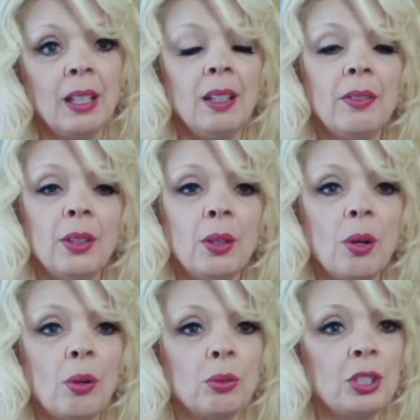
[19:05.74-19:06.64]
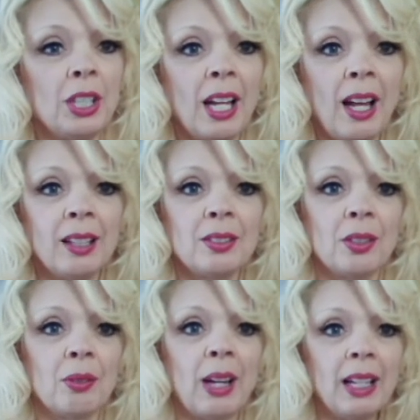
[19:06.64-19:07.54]
Even though she has
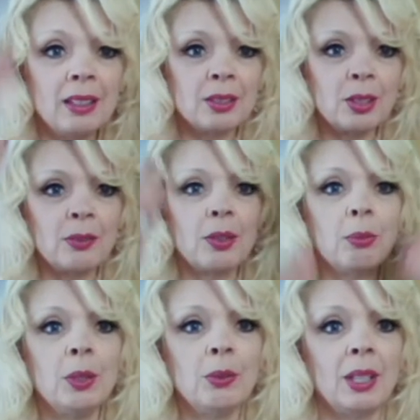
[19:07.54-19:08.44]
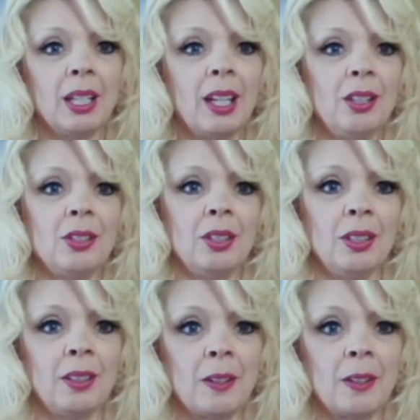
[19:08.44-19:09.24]
the grandest of communication.